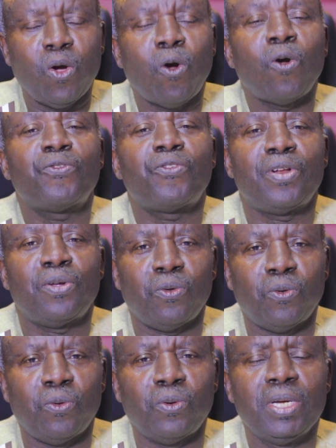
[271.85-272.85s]
or general
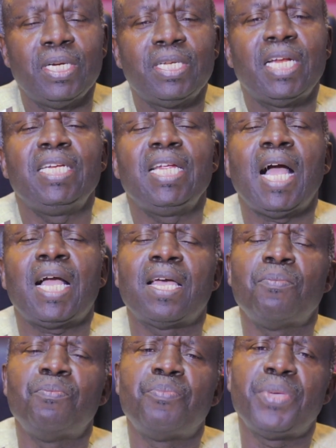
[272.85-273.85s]
home, then
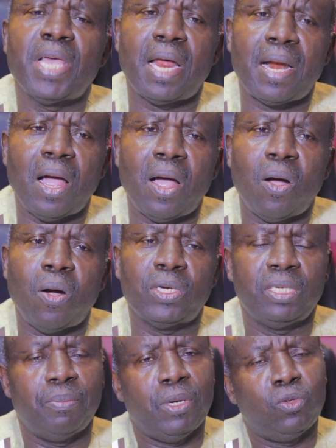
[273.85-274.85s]
Yaka Biara or
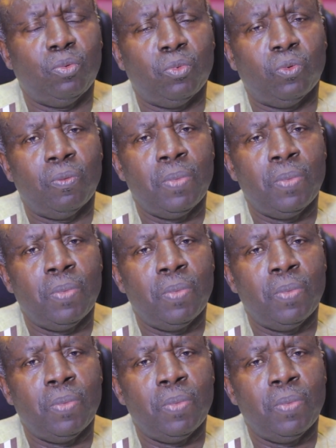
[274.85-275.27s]
the bedroom.